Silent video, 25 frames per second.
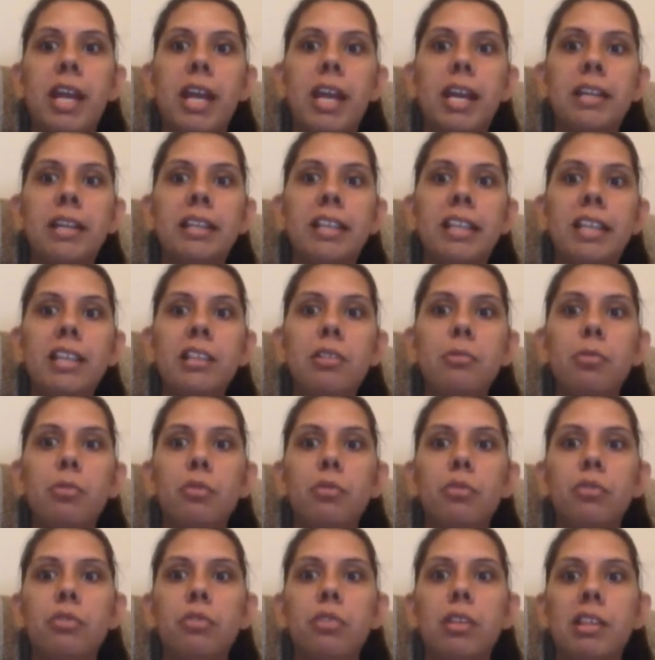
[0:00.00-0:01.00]
and these
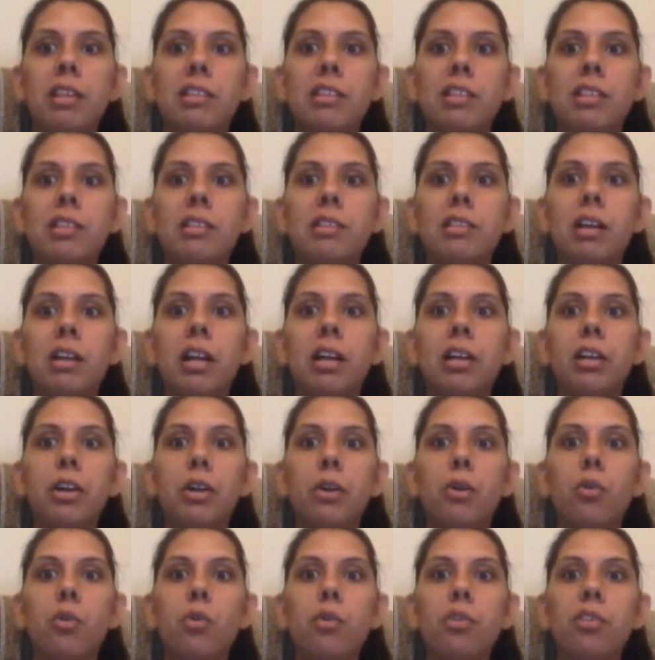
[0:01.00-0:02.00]
processes
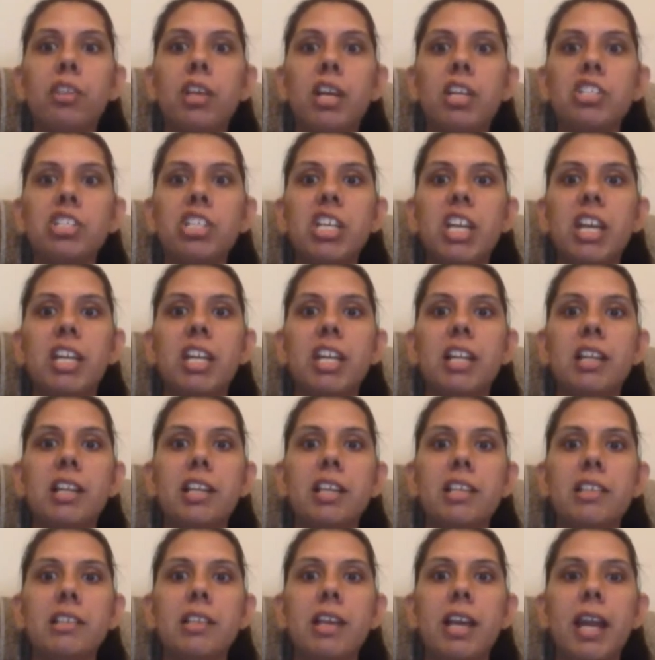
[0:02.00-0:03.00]
undergo such
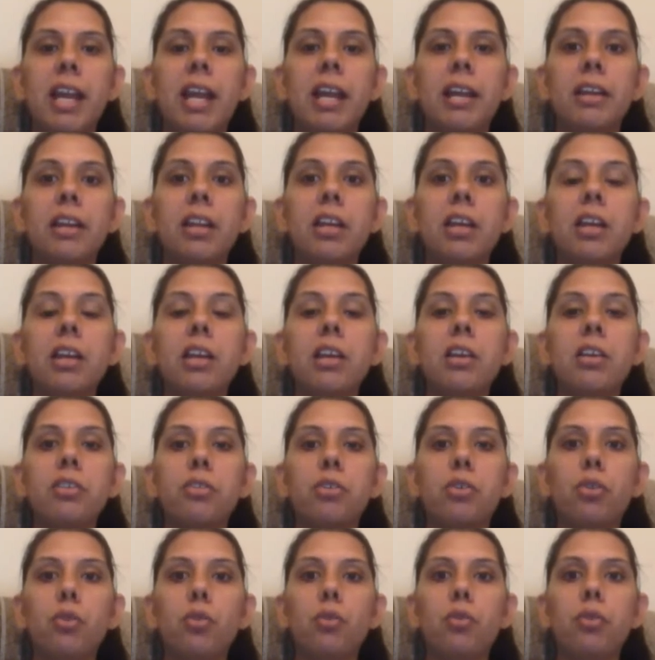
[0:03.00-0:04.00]
analysis and
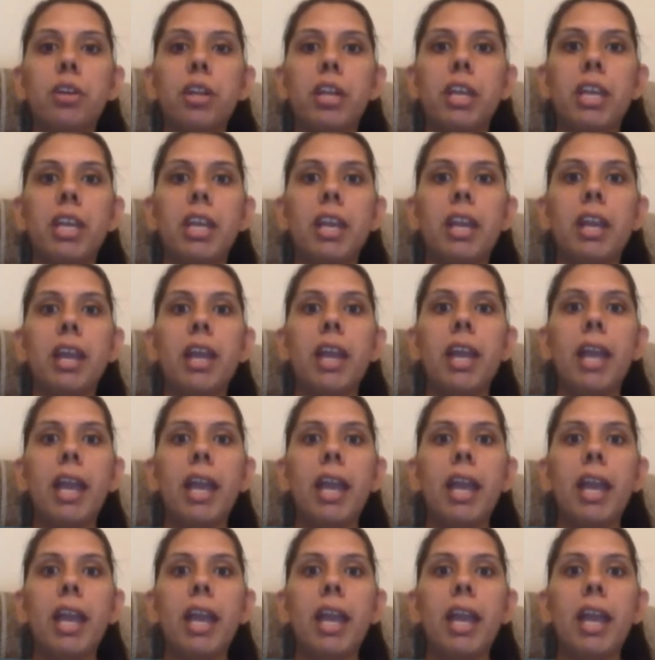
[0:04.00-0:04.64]
scrutiny.